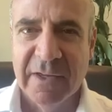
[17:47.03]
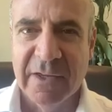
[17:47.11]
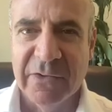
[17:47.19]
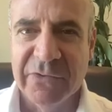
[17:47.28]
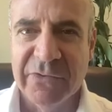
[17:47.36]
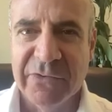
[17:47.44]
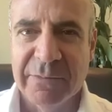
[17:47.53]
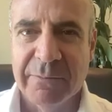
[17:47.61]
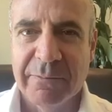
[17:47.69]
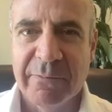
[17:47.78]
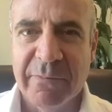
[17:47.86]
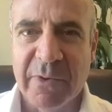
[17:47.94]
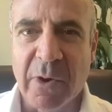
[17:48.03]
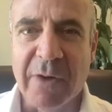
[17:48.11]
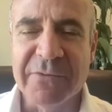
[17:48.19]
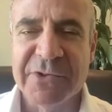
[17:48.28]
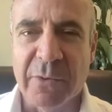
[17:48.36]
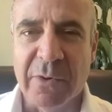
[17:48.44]
his
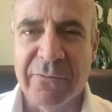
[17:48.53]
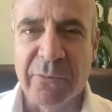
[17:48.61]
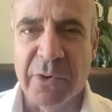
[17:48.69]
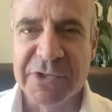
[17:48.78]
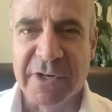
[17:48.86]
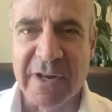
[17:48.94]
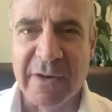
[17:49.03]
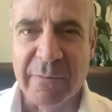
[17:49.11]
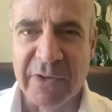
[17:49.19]
offshore fortune at